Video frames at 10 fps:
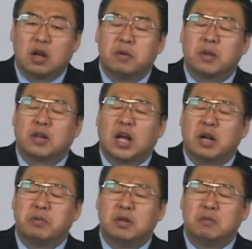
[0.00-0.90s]
so
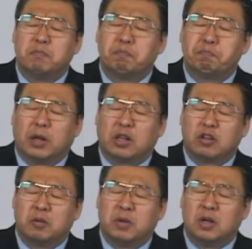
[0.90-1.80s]
that it burns
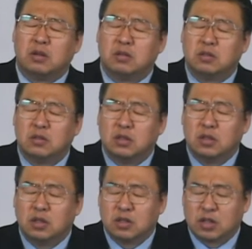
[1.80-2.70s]
shocks
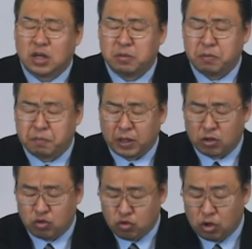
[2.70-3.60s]
of grain,
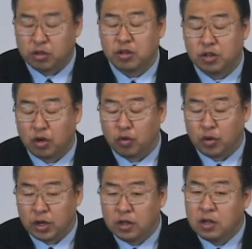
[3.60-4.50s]
or
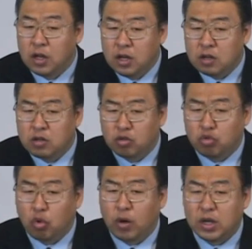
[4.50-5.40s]
standing
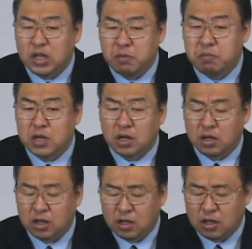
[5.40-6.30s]
grain,
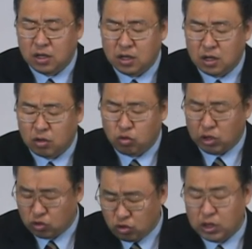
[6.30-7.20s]
or the whole
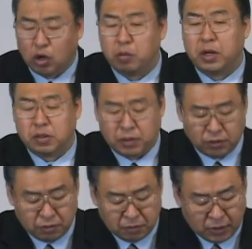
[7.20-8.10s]
field,
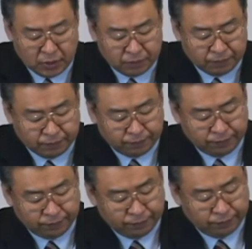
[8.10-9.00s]
the
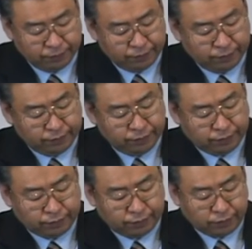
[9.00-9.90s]
one who
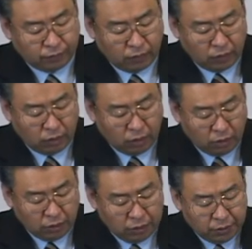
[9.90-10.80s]
started the
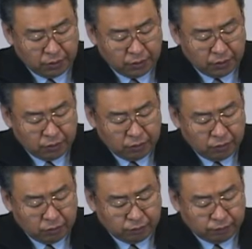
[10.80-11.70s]
fire must
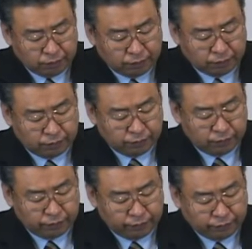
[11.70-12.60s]
make
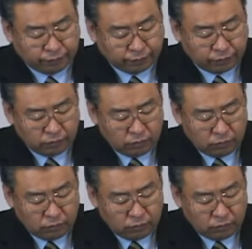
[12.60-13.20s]
restitution.